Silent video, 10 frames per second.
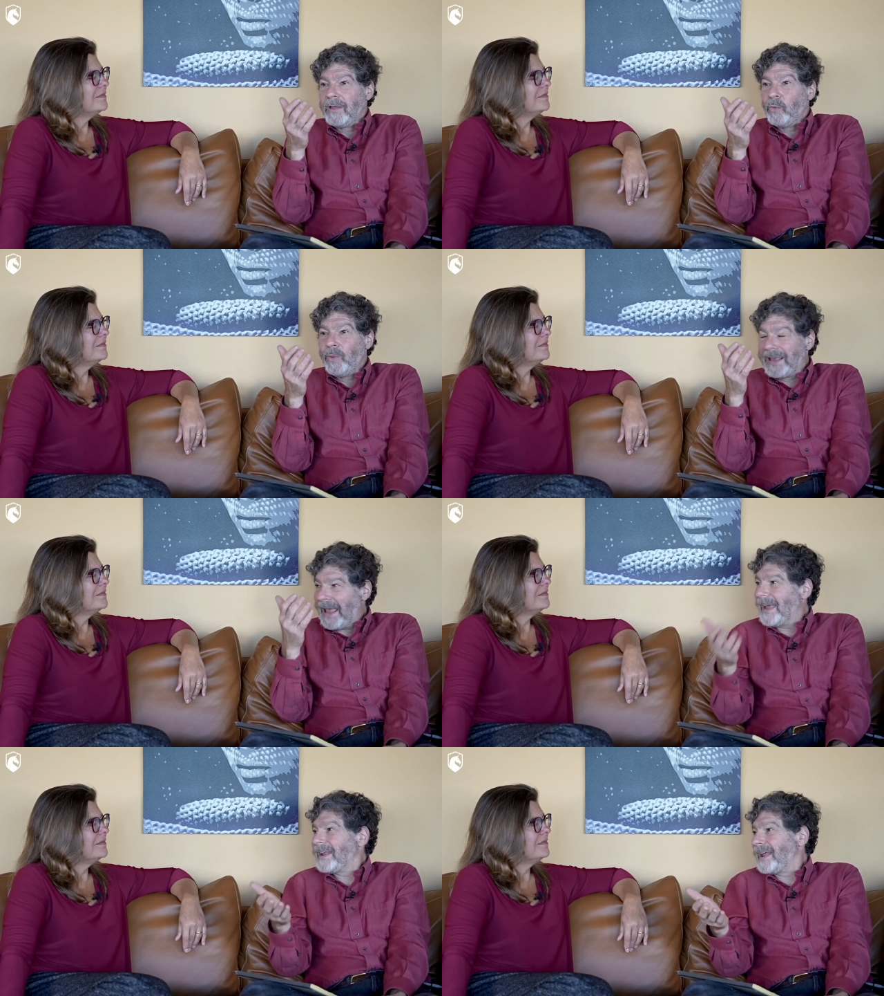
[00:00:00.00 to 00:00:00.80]
Speaker 1: we
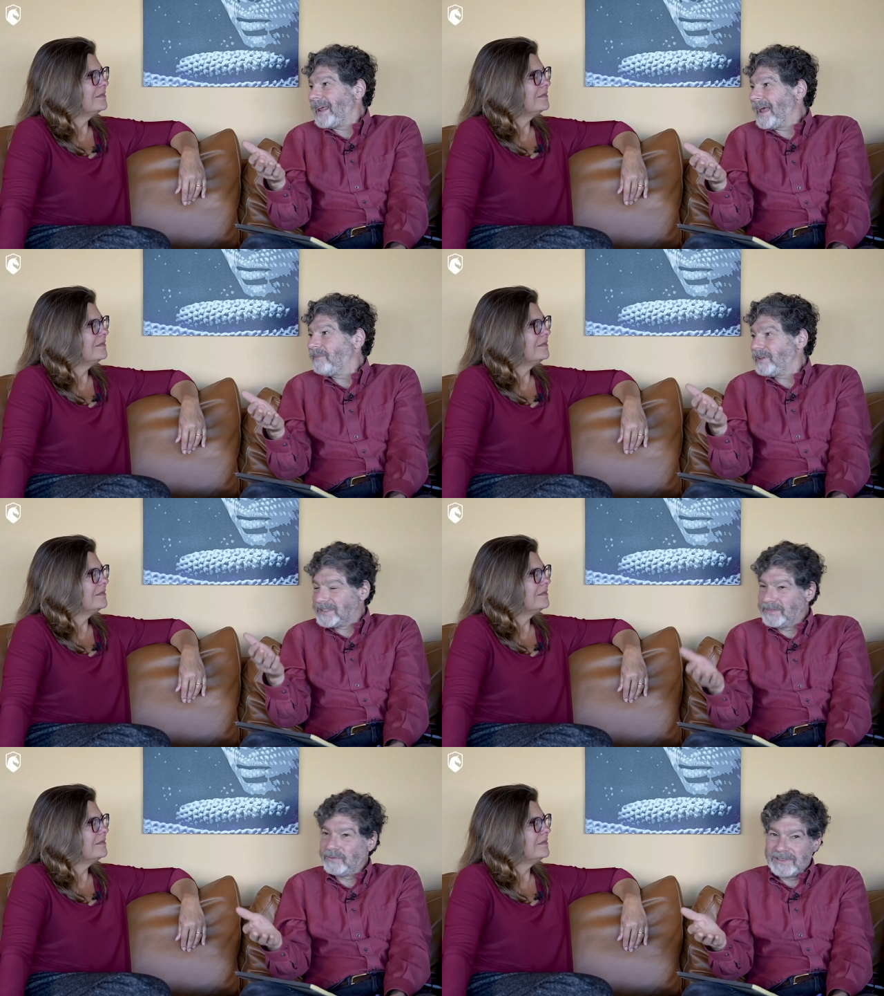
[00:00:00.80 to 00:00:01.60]
cannot have a
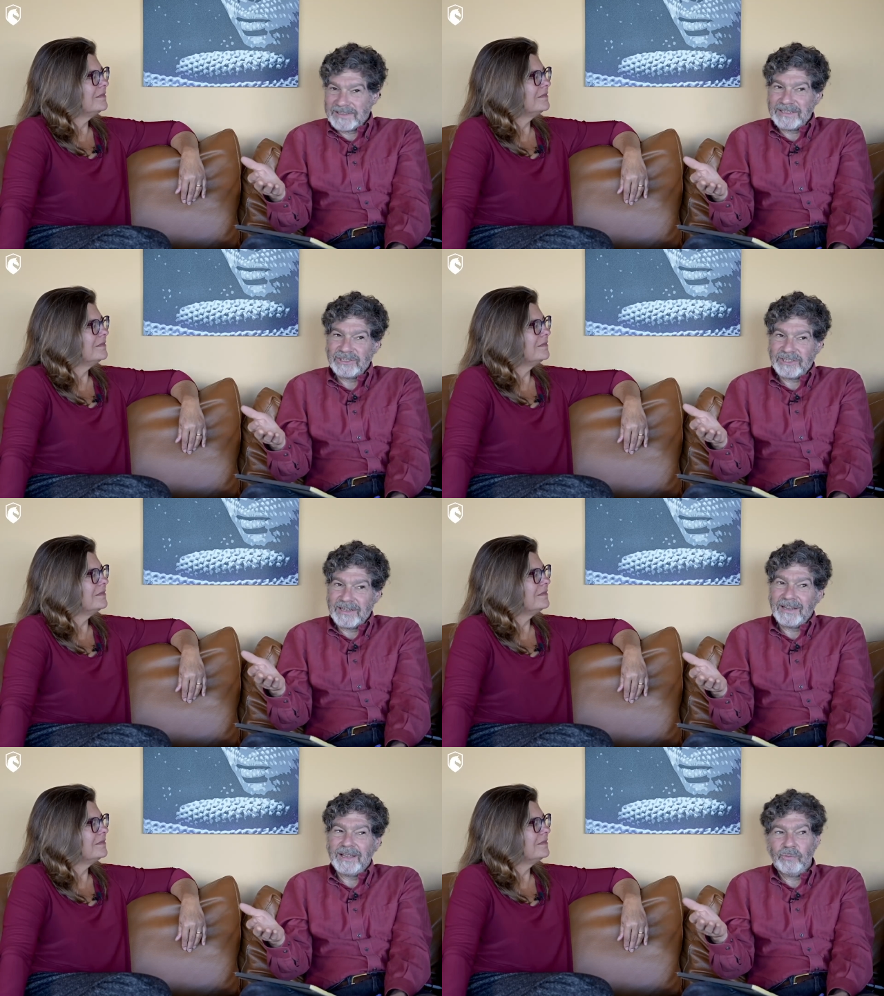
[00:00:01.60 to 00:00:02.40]
civilization
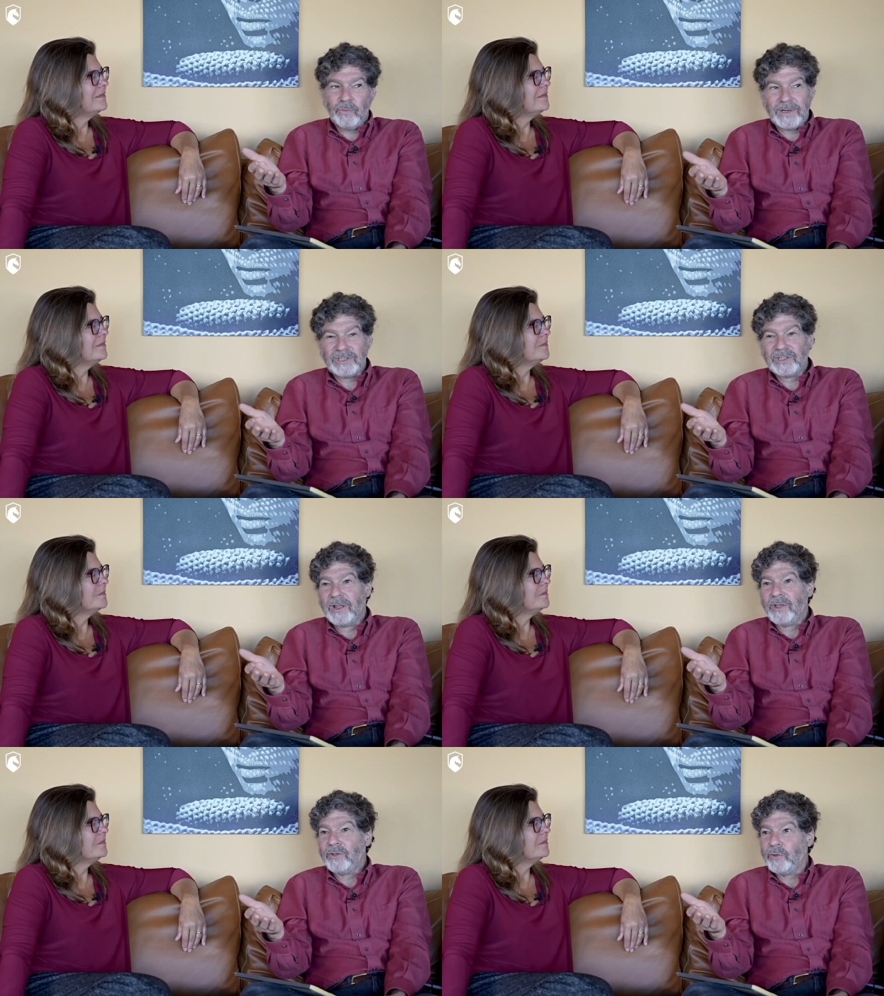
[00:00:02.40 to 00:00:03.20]
in which
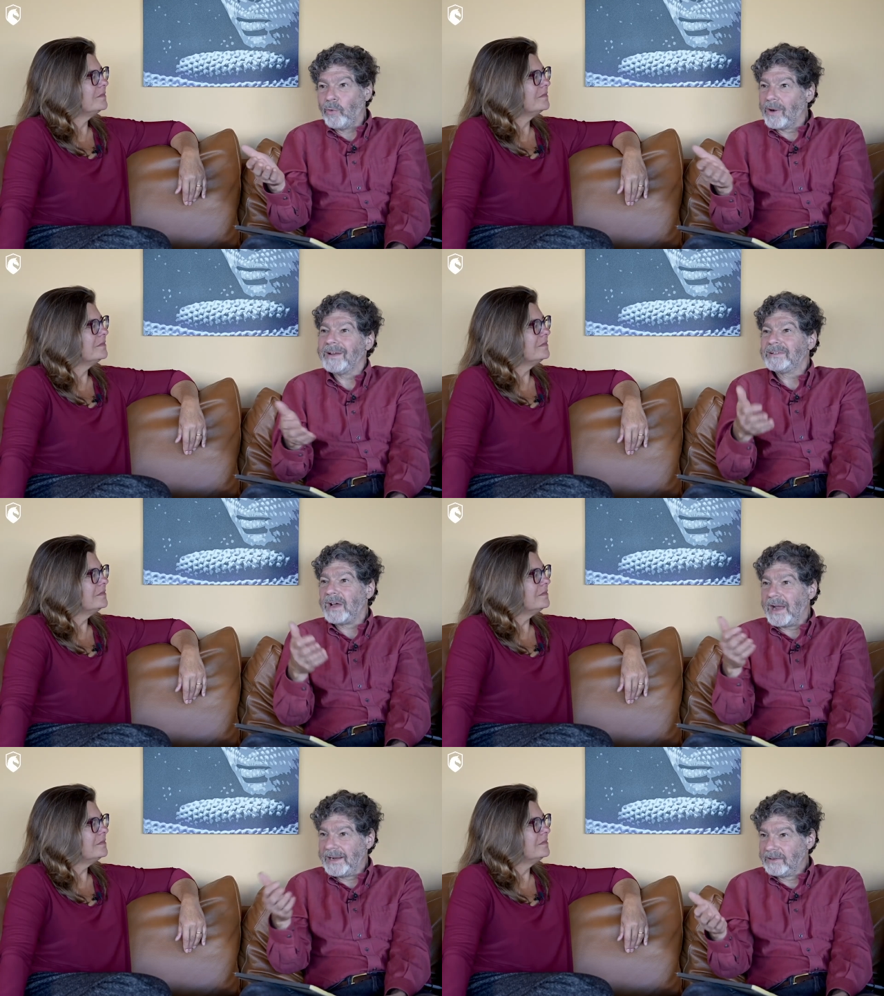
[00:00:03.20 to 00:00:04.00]
you are
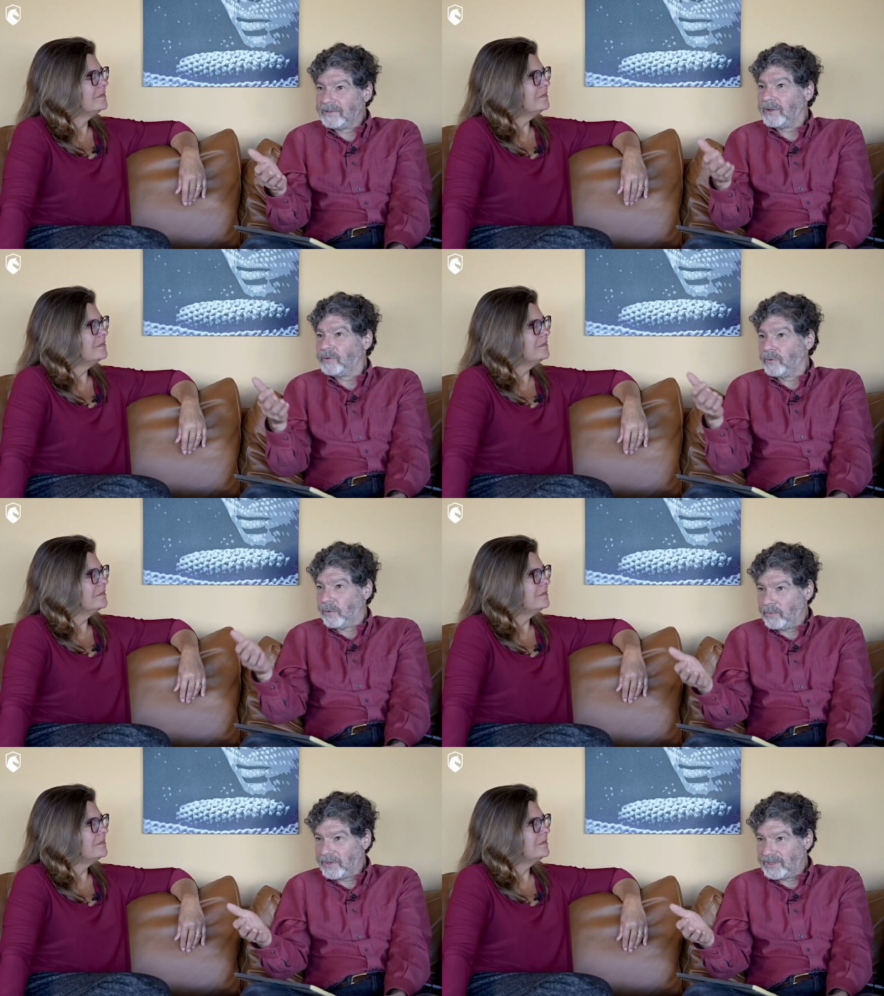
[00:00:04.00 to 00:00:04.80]
entitled to
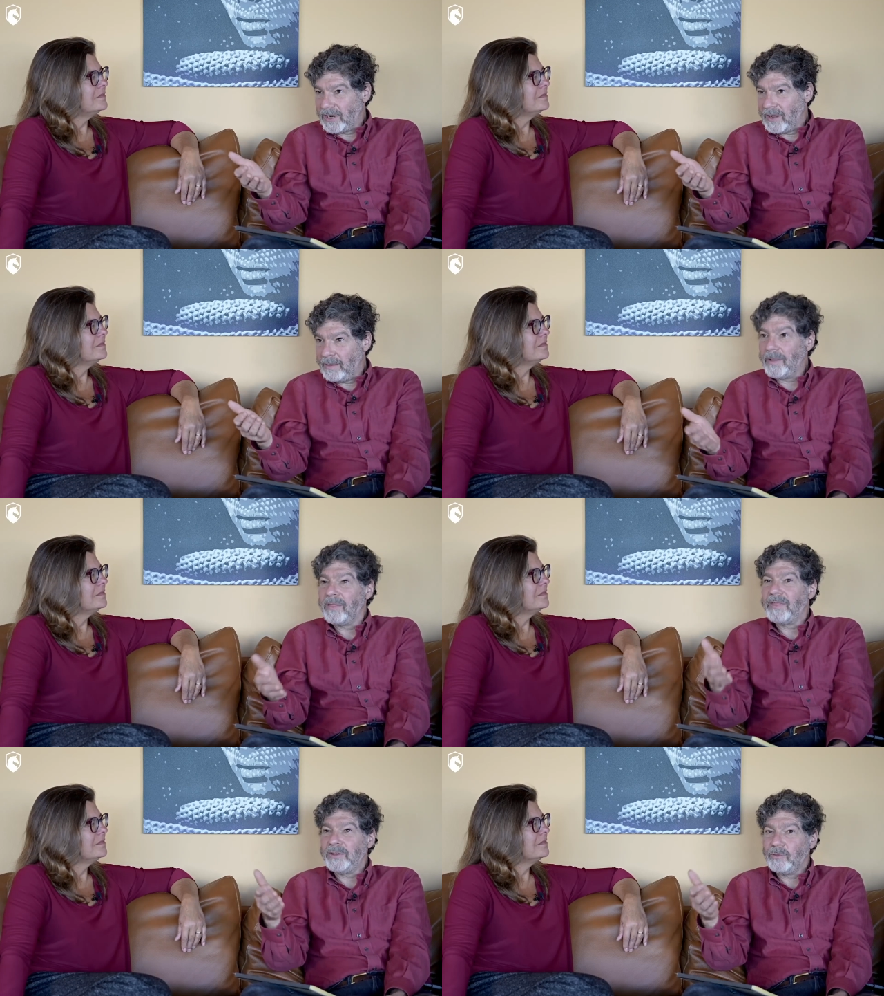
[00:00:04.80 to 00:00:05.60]
hold a job
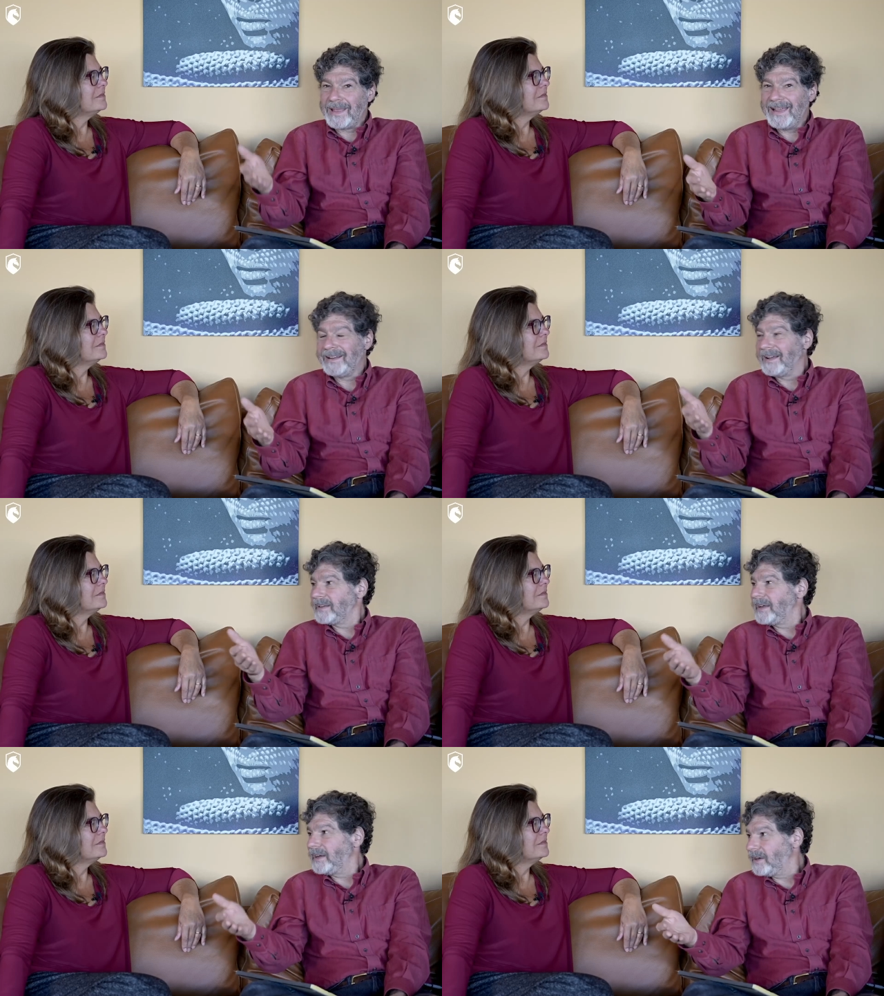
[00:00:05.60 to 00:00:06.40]
that you cannot
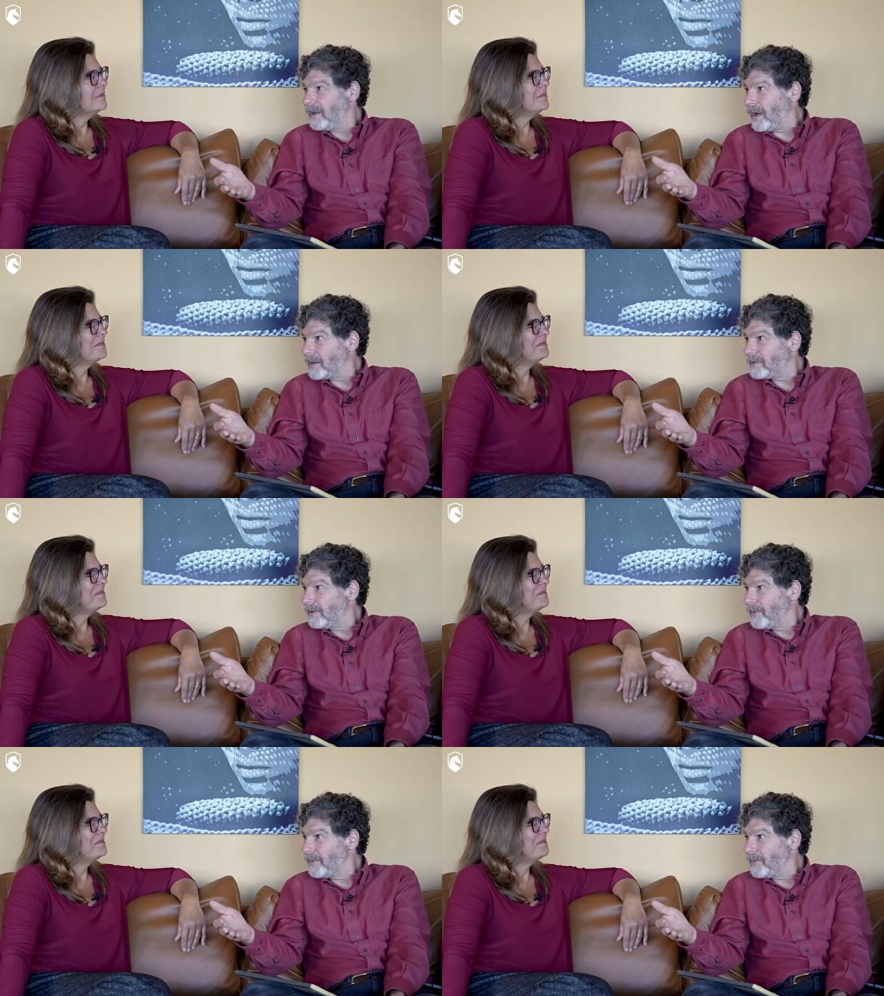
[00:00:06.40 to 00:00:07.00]
conduct